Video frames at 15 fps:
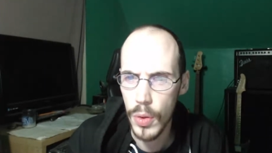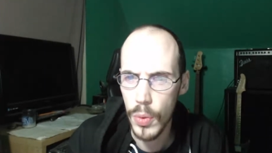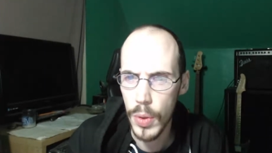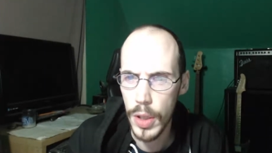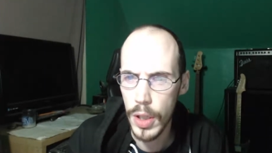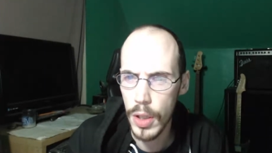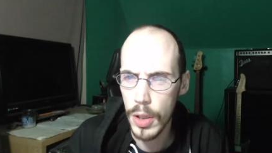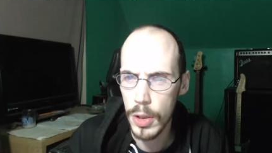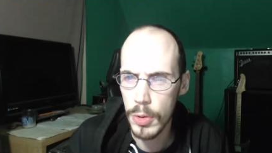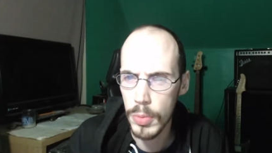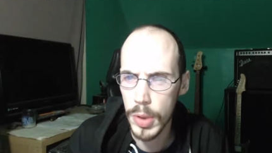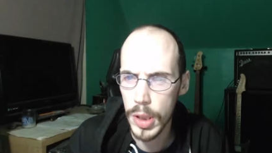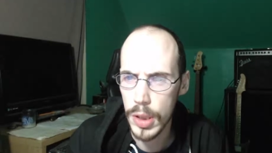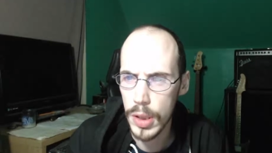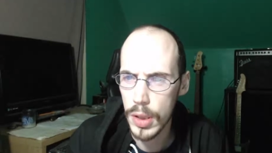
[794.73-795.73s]
Queen
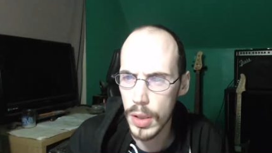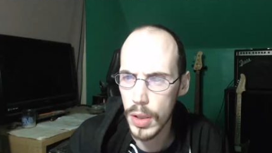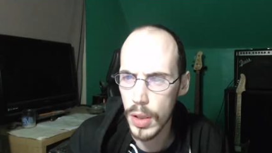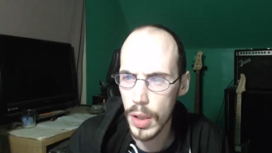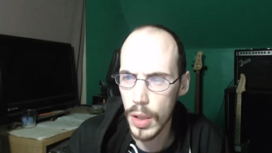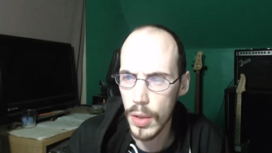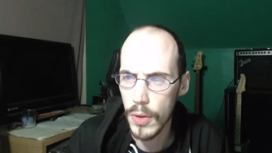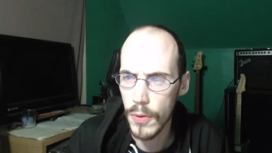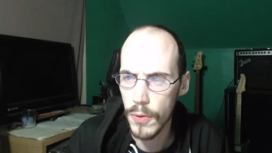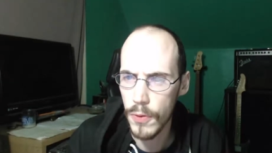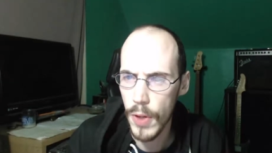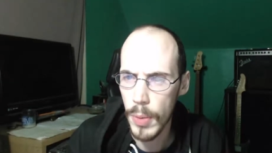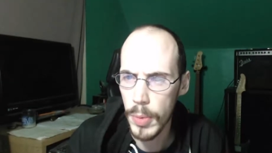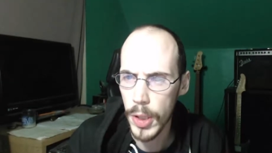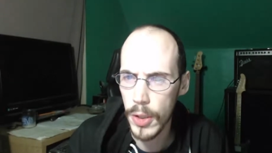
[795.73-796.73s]
Unma's
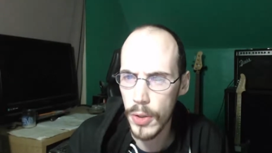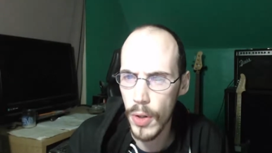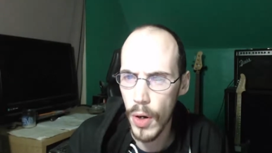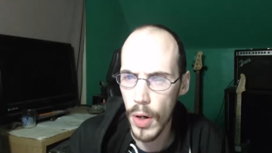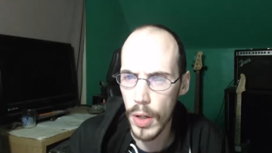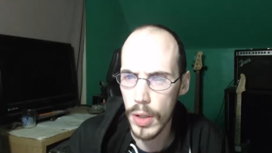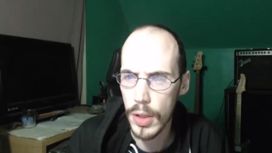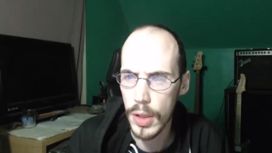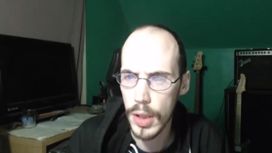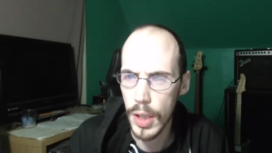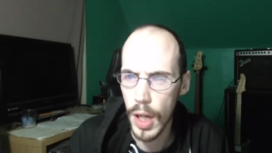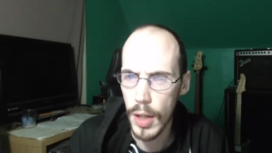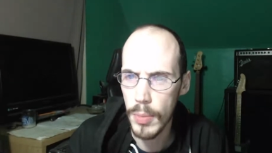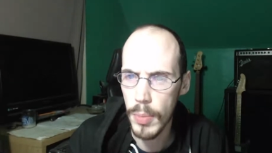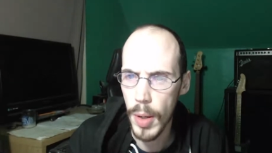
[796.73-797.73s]
family guard,
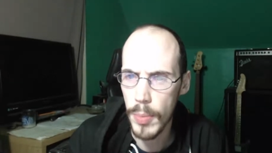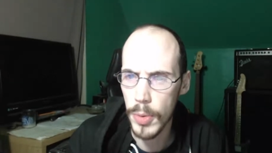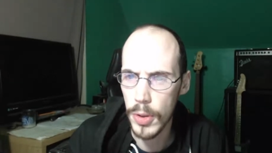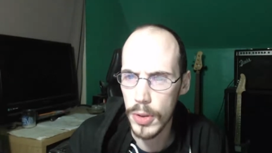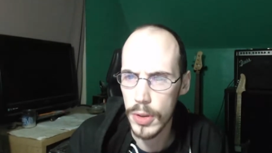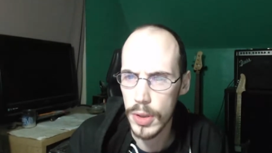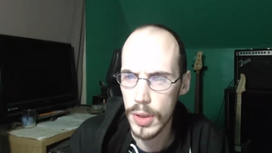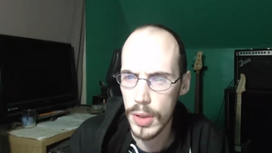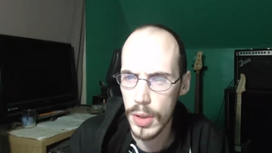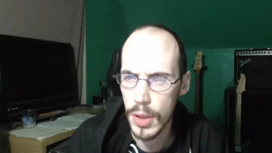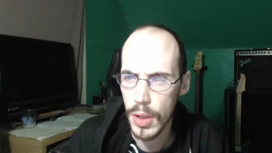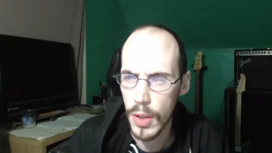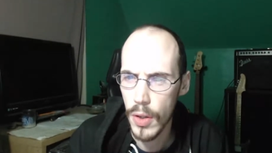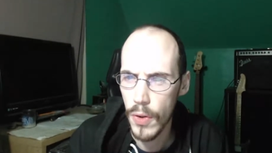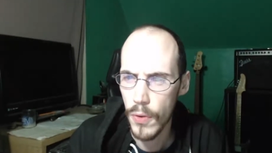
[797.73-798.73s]
9 members,
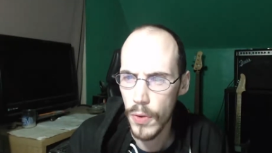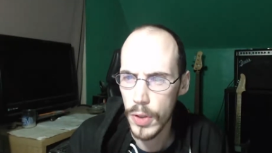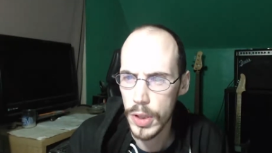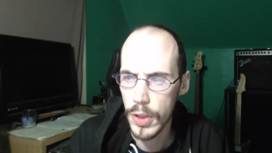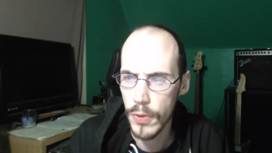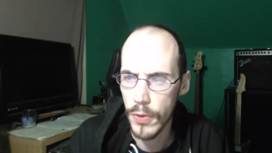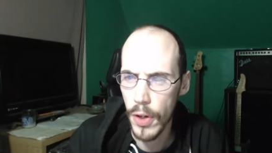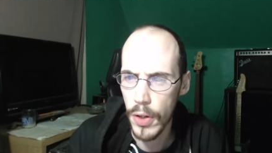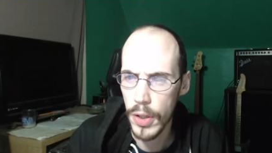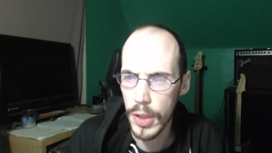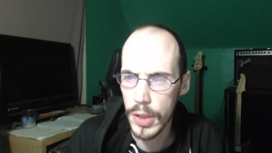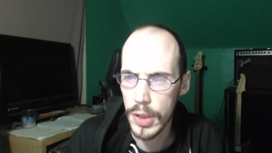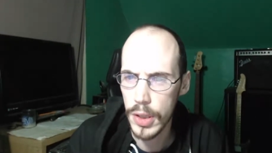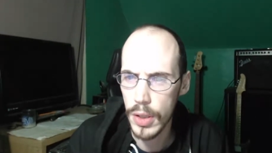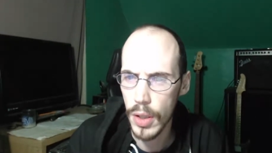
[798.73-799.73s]
were
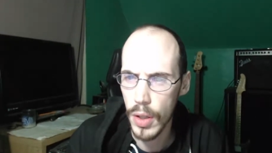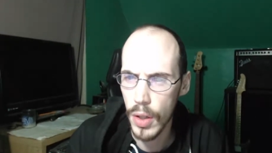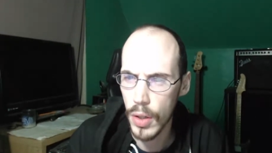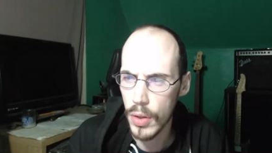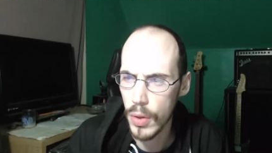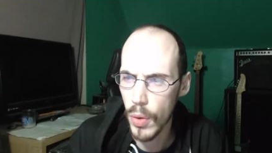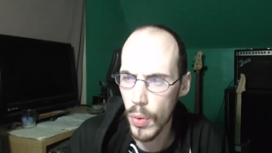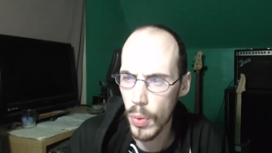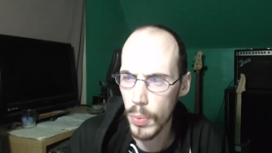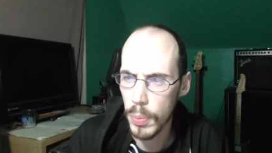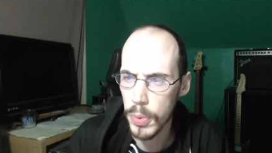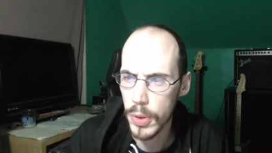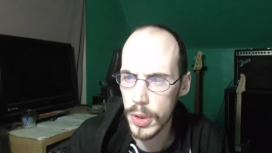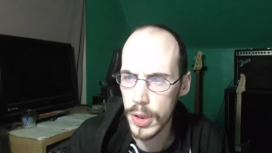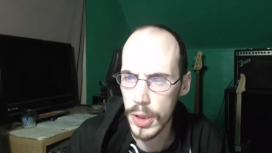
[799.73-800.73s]
surveillance on lower
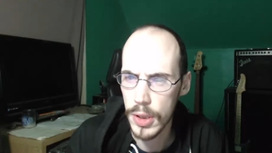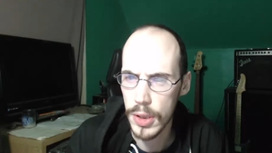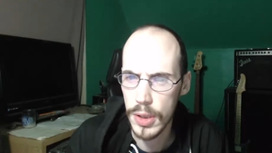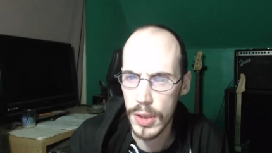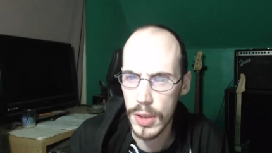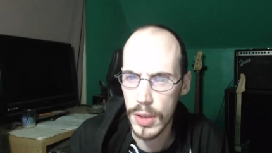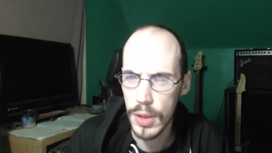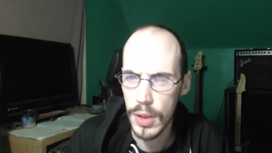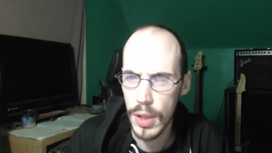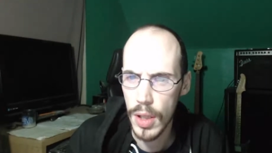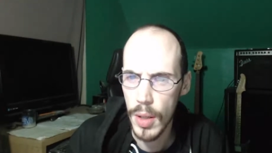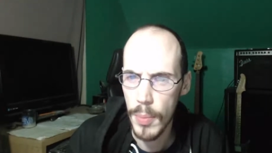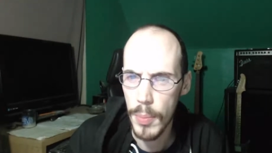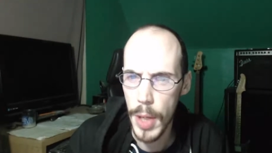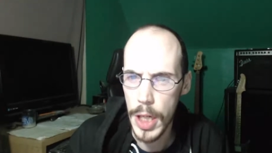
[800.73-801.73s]
princes.
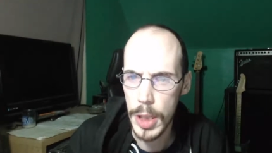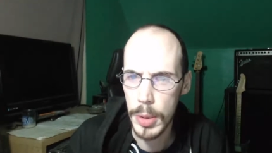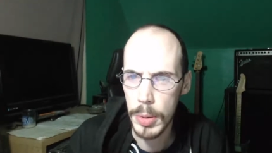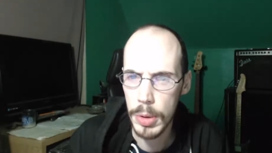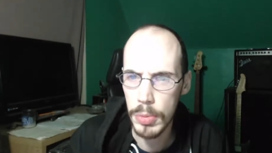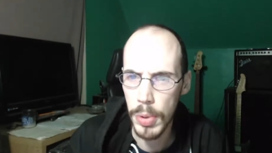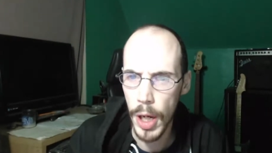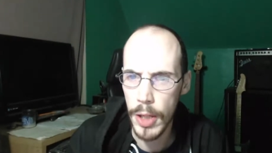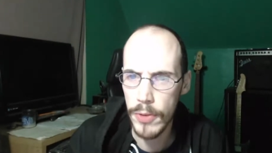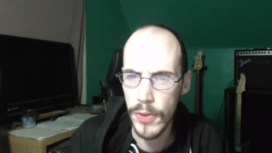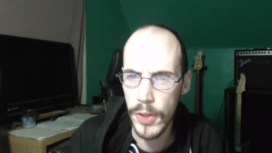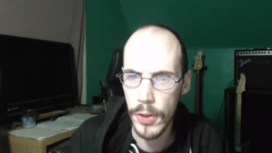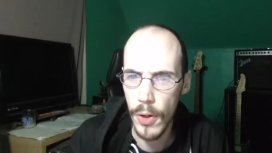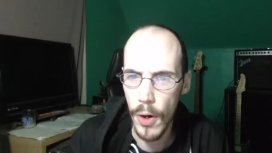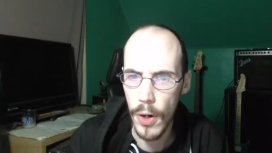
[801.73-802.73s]
Benjamin's private
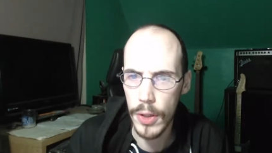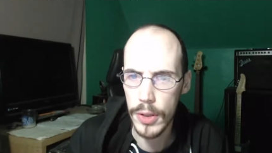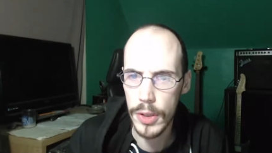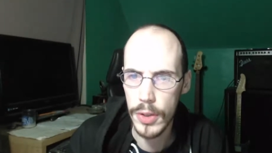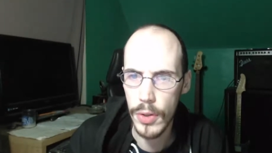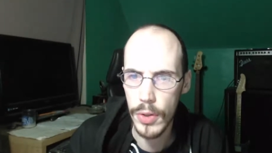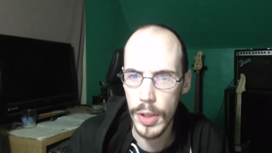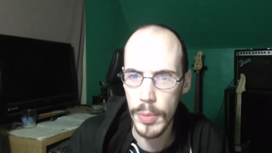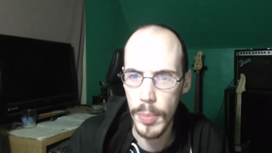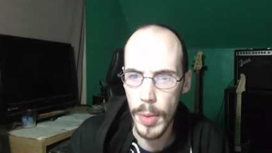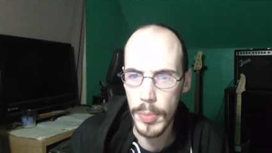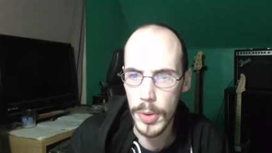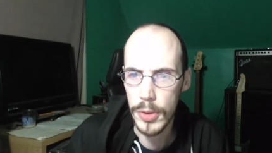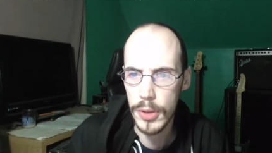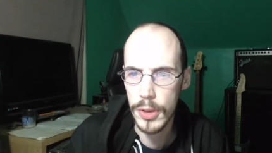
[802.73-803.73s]
guards, 13
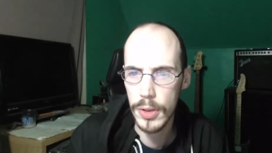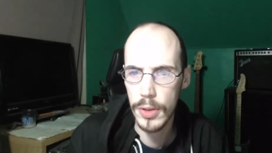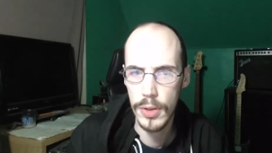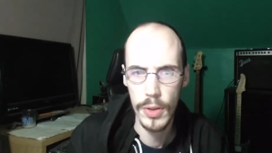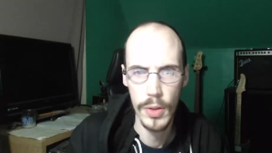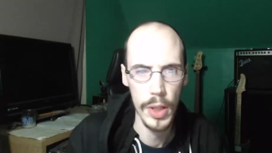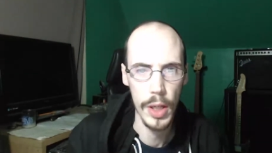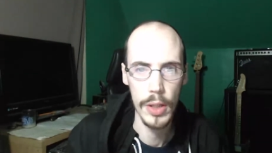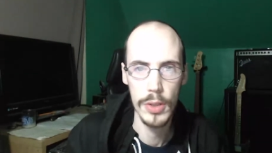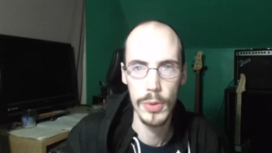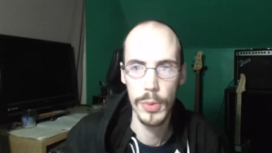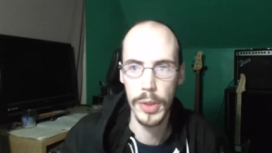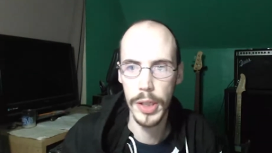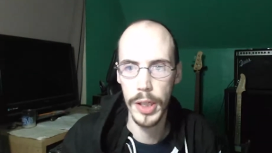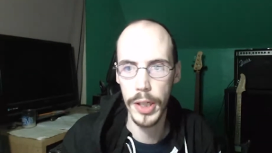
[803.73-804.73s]
members. Okay, so
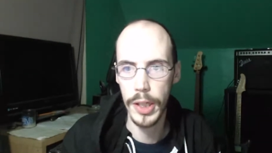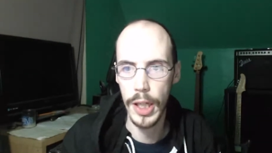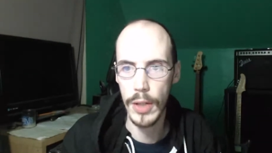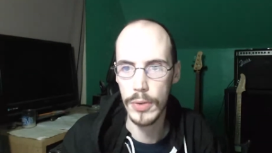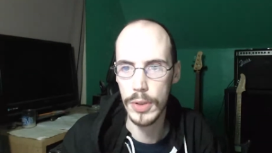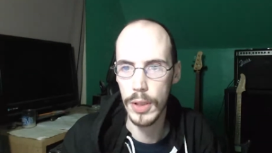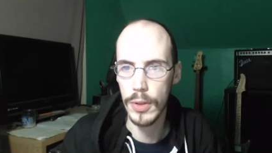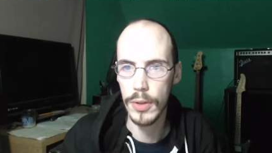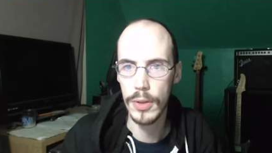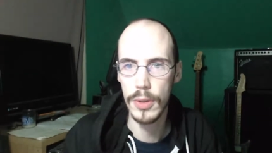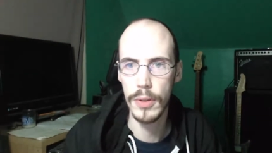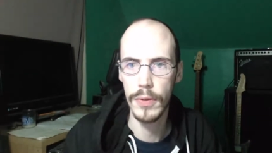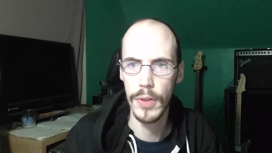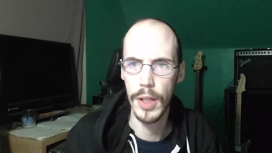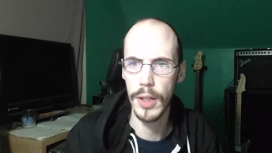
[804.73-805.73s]
we're getting a countdown
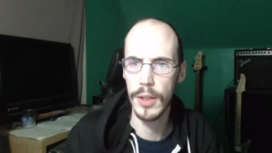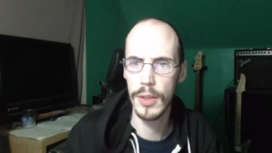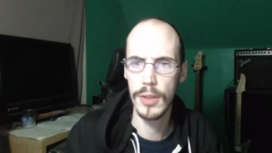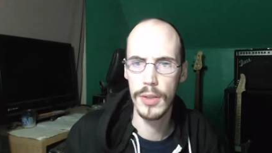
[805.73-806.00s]
of like